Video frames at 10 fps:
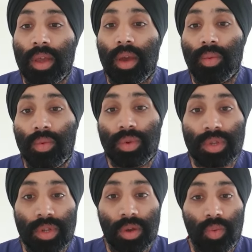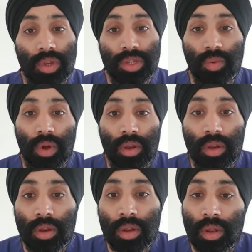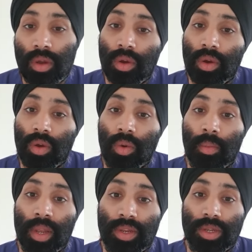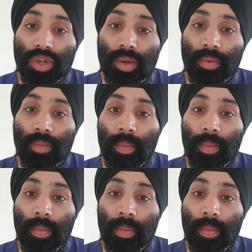and we've also done one-to-one mentorship.